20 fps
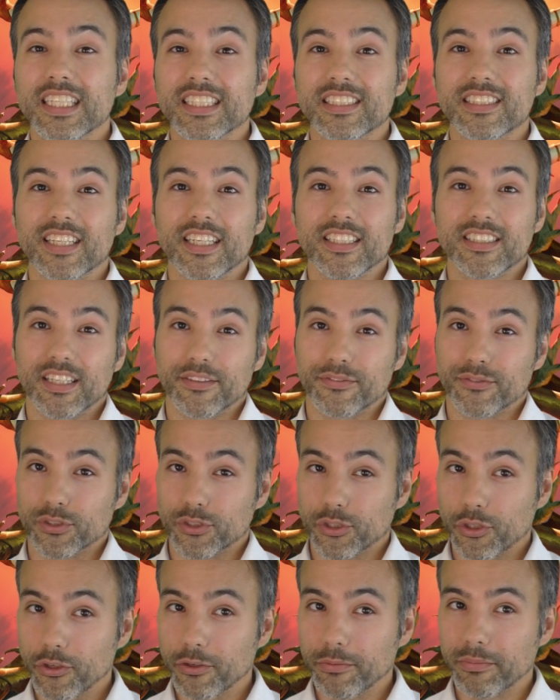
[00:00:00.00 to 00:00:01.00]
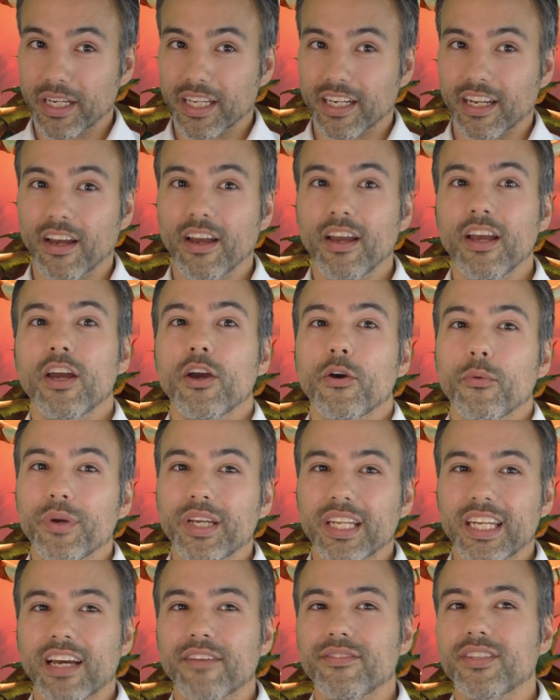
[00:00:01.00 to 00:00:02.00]
It states that for 2 mana, we
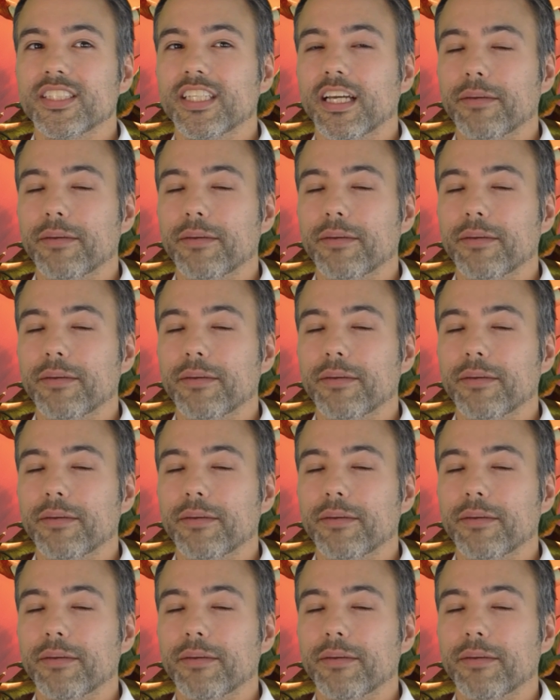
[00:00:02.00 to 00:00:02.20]
can have this